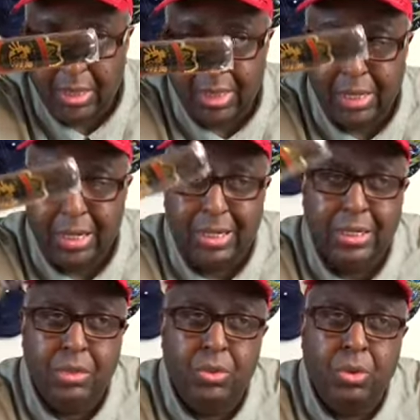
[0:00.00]
Now, they
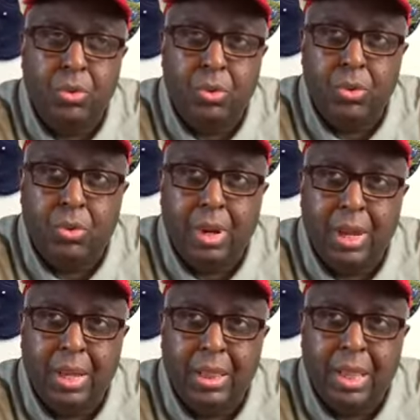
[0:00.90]
did go through
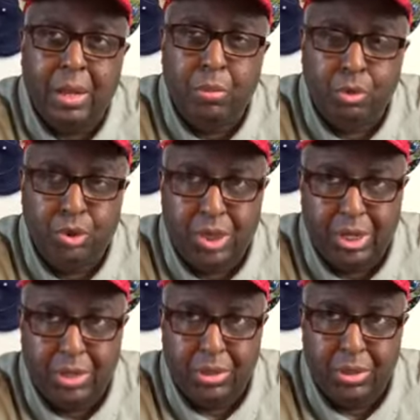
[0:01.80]
a label
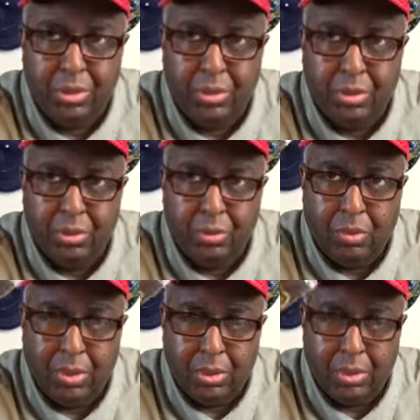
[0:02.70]
change
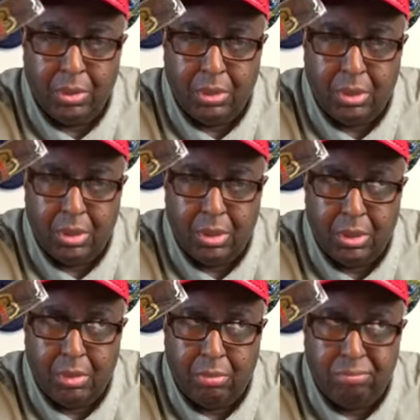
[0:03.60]
with this
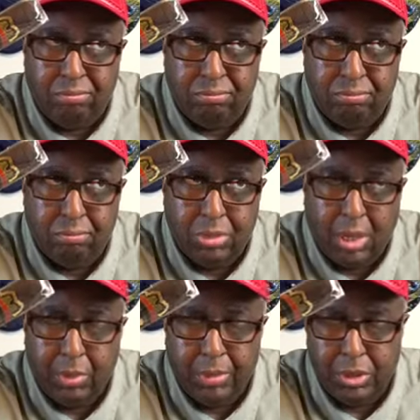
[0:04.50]
a
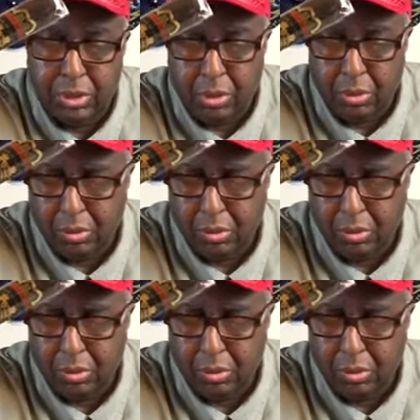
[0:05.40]
couple of months ago,